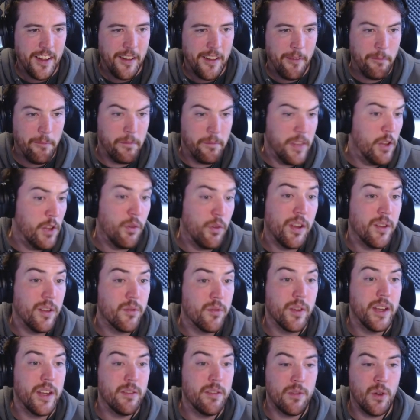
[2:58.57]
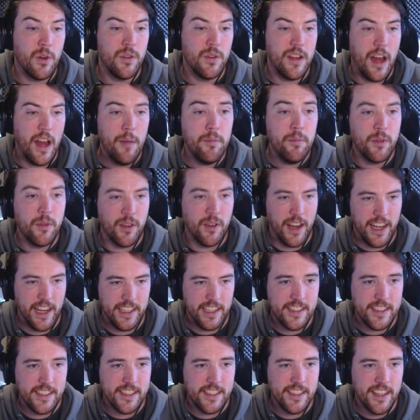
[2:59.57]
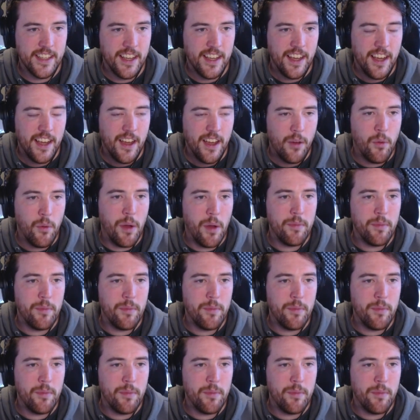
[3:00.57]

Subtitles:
You can re-roll upgrades. Well, I'm going to